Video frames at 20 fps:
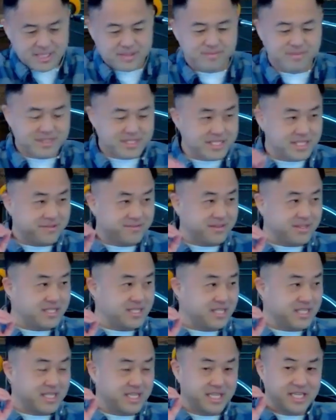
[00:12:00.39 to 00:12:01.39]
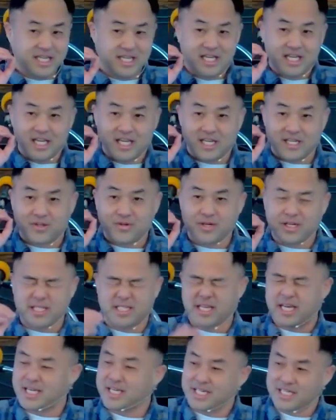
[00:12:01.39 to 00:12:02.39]
specifically a
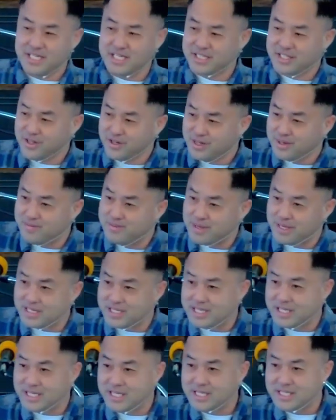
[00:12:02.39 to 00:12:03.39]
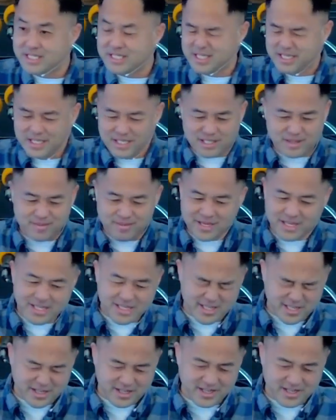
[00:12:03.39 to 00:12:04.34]
trust not in his own abilities to make an